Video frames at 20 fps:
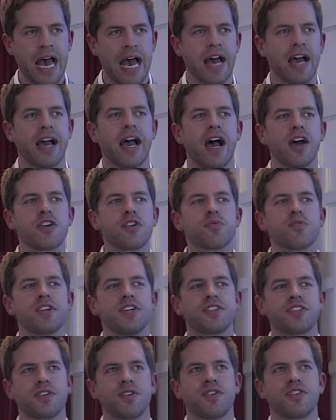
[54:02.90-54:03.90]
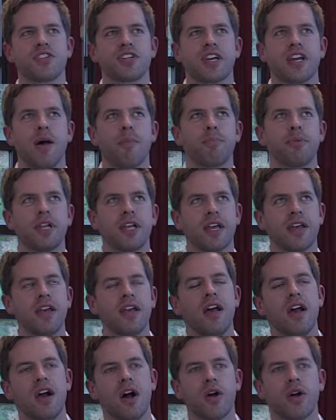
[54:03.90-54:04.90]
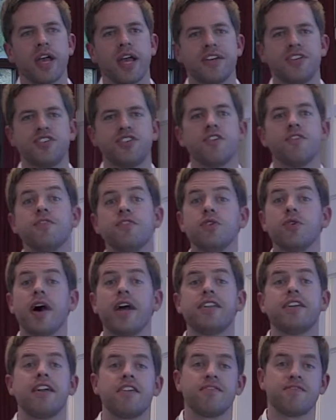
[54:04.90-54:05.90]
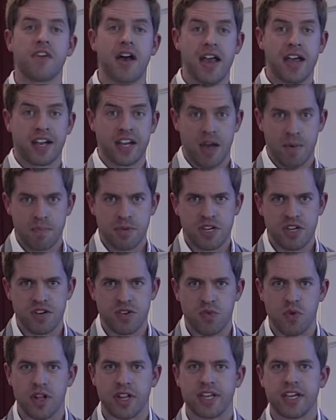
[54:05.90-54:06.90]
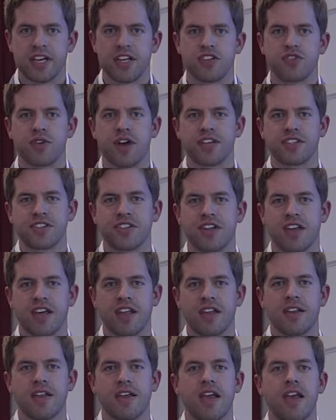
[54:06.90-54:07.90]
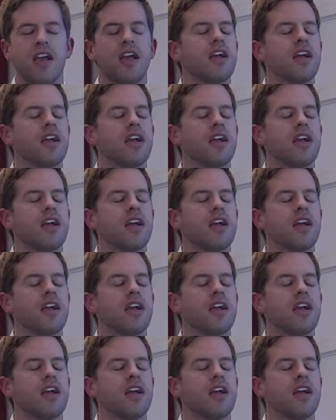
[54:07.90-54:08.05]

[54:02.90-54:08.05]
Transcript: how to research a company. Okay, so if you identify a company you're really interested in,